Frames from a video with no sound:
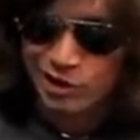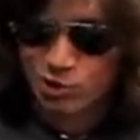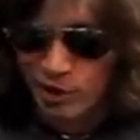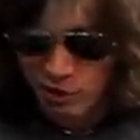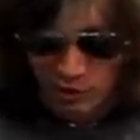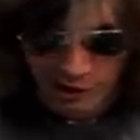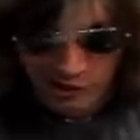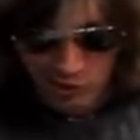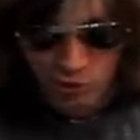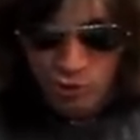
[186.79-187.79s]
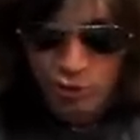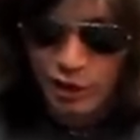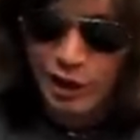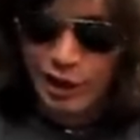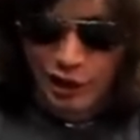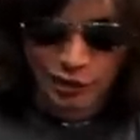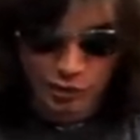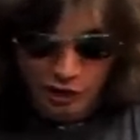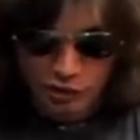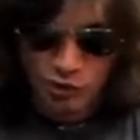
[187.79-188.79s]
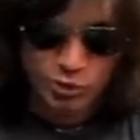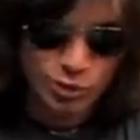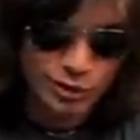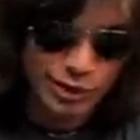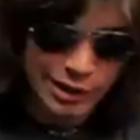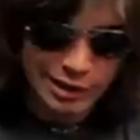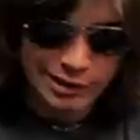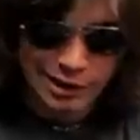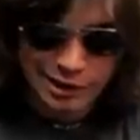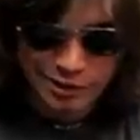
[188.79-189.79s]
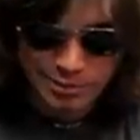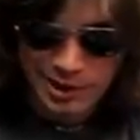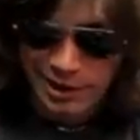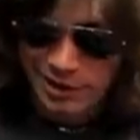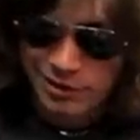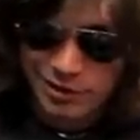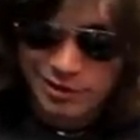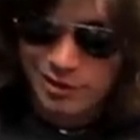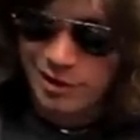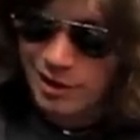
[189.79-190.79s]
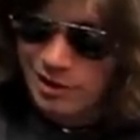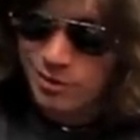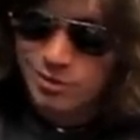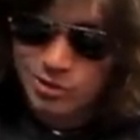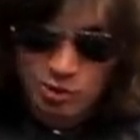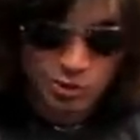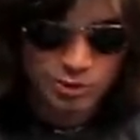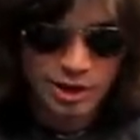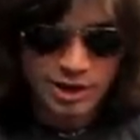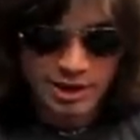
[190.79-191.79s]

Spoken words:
So I got a 2, and I got a 2, and then I'd be like, I got those 2,